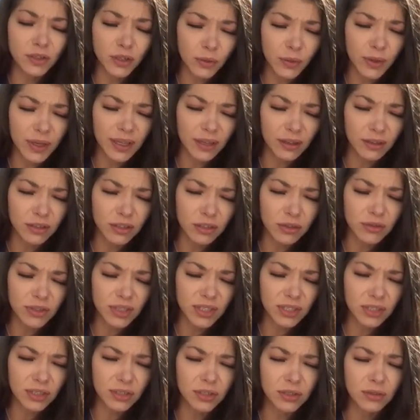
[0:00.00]
doing, you're
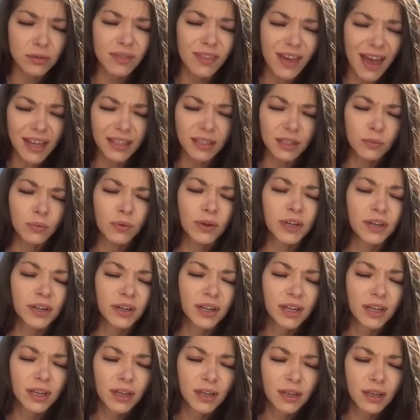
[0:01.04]
choosing to do, that's
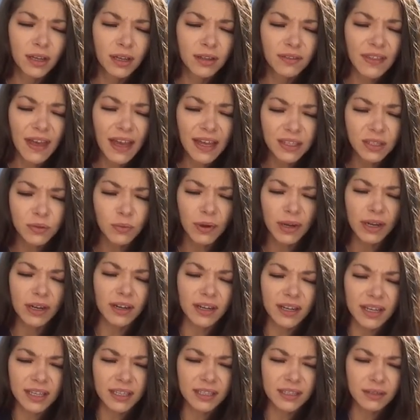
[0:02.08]

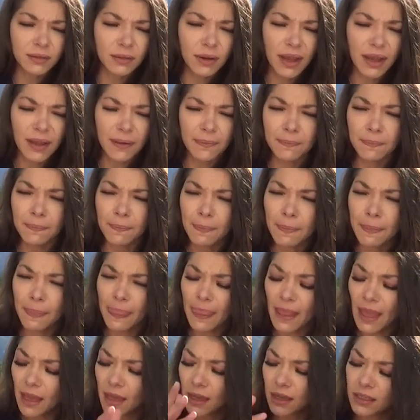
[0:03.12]
where it is, okay?
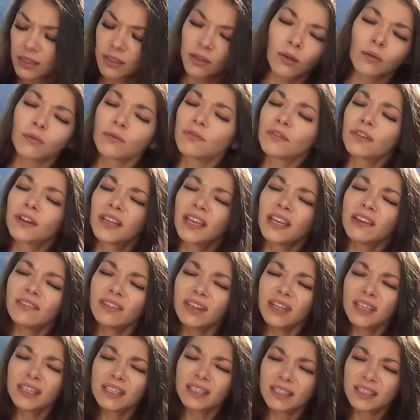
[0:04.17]
So
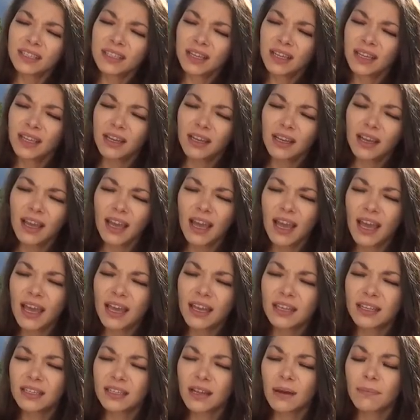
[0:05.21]
forgiveness
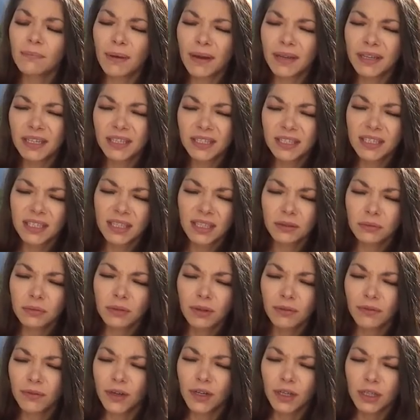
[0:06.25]
and abundance in the
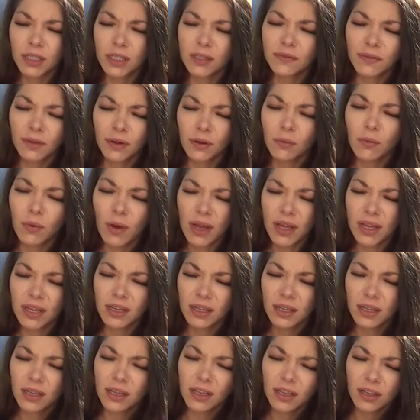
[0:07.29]
reverse for what
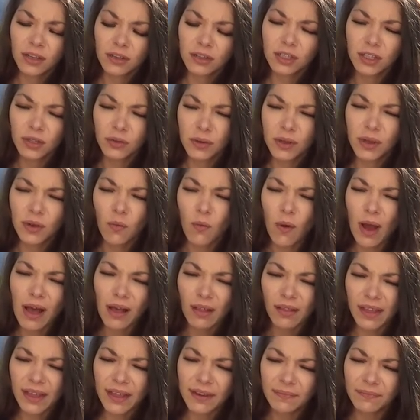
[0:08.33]
you're doing
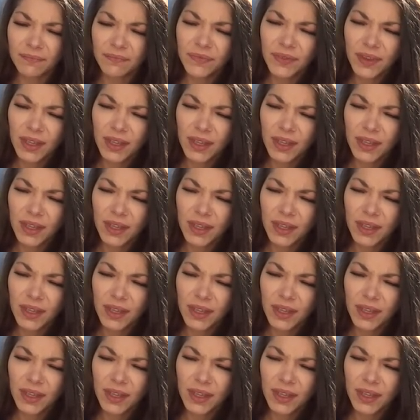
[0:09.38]
well in.